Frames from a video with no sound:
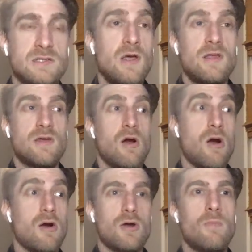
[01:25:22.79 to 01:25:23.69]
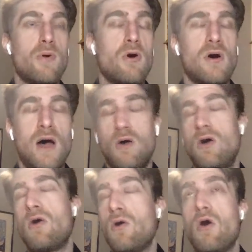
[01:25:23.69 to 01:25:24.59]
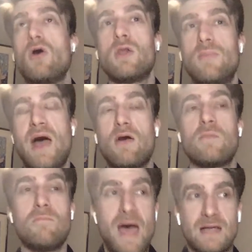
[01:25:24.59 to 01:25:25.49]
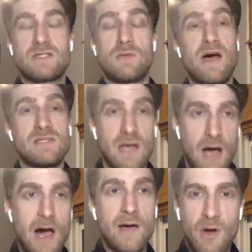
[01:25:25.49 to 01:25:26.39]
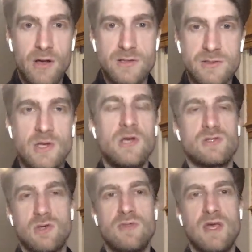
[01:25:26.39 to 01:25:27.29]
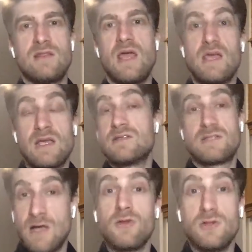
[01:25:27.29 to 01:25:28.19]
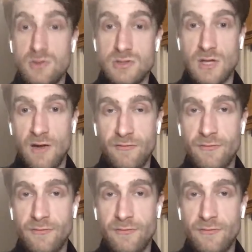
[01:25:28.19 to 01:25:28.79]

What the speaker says: that aren't all about maximizing eyeballs so that they can sell you stuff.